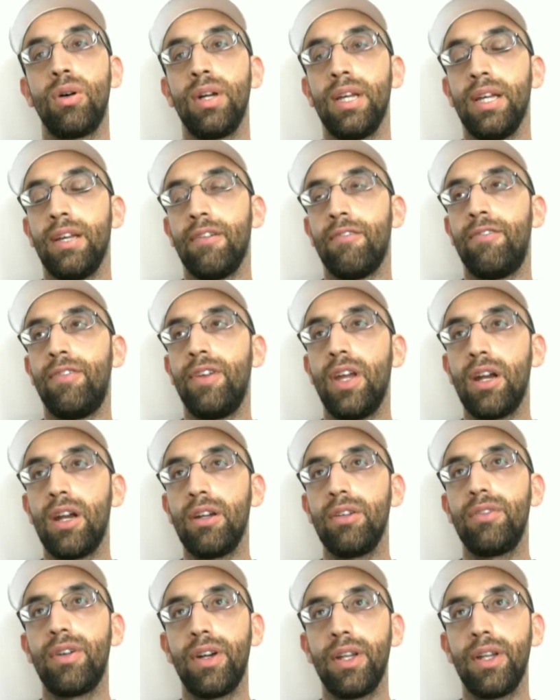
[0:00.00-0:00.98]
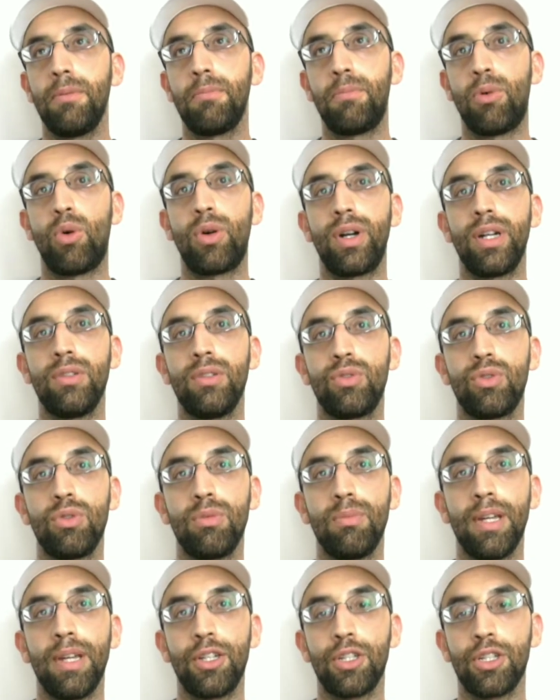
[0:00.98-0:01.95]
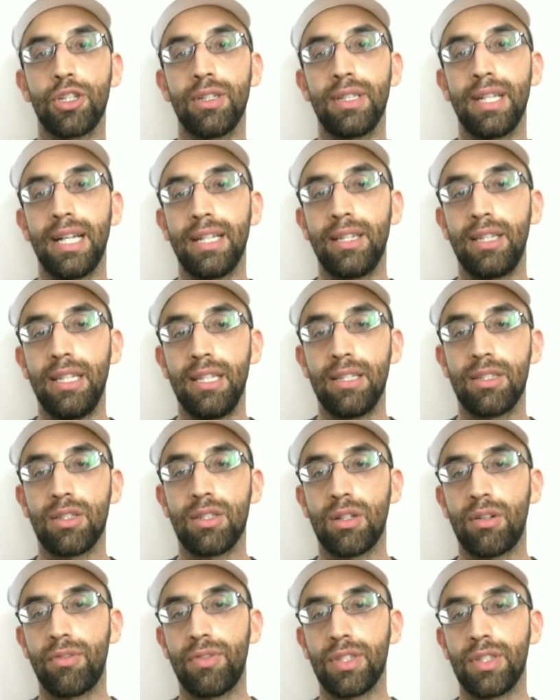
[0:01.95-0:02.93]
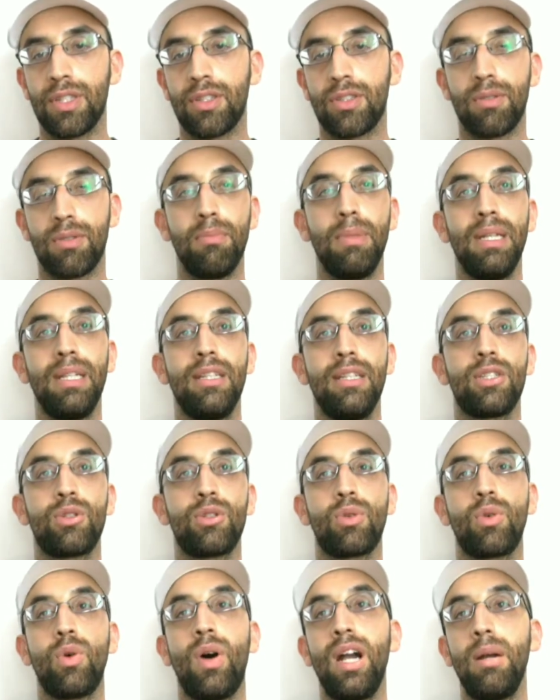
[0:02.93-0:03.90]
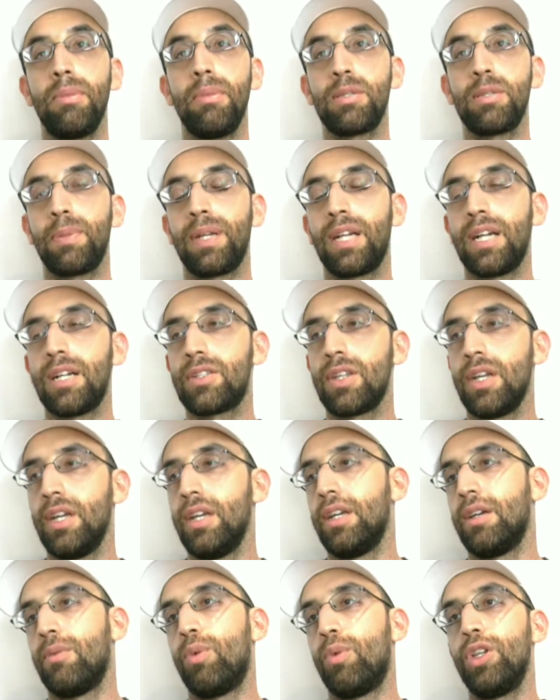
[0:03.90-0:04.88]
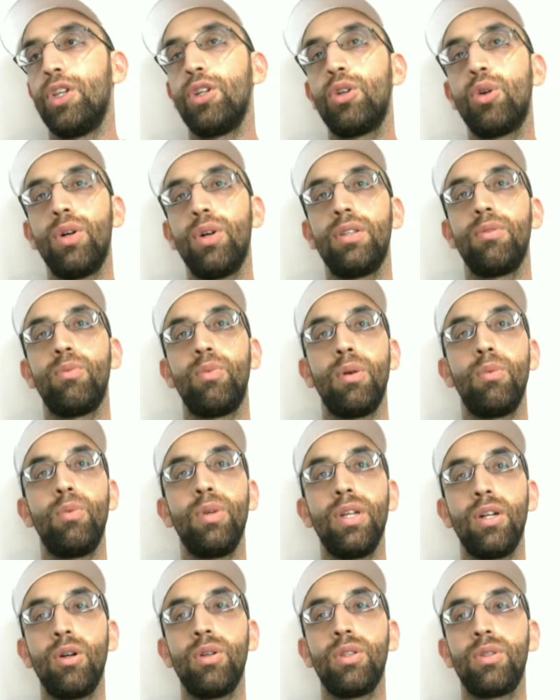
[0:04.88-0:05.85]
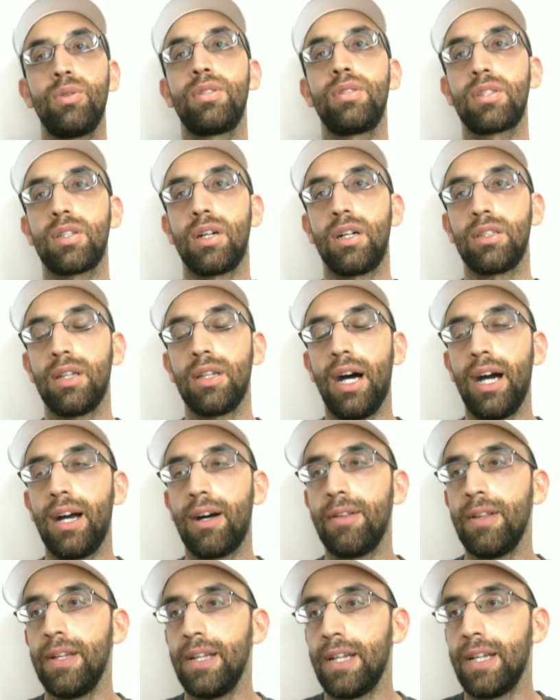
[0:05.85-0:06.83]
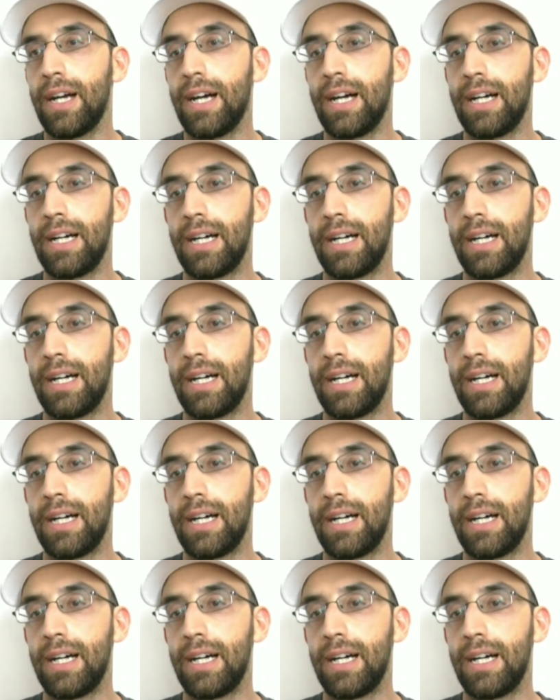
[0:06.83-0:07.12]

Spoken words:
So very, very important to make sure that these surfaces meet these requirements, because when we go in to install tile,